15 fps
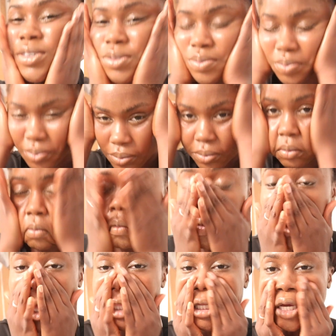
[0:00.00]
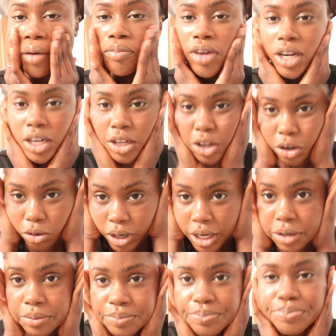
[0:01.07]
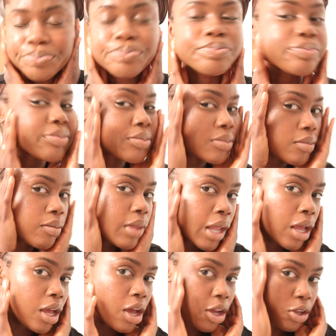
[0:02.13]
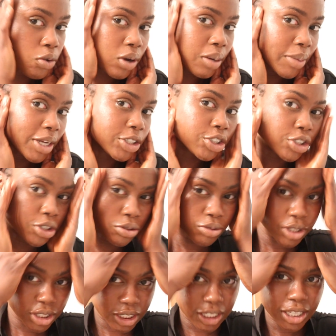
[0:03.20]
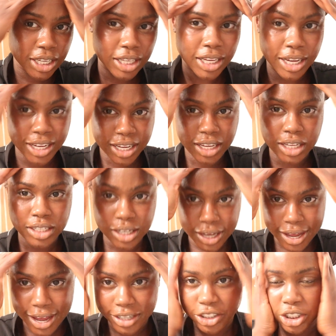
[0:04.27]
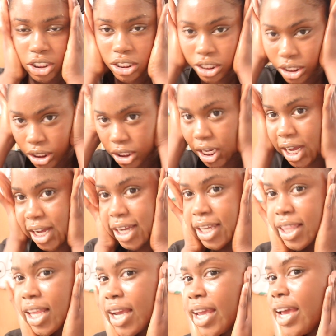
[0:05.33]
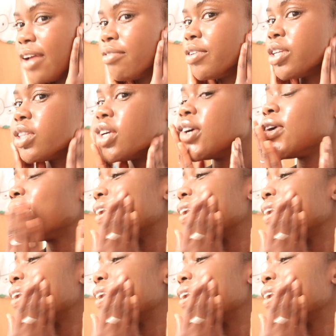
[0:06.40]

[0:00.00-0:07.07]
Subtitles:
I think I'm ready to go now. You want to make sure you really get like edges, side, like everything.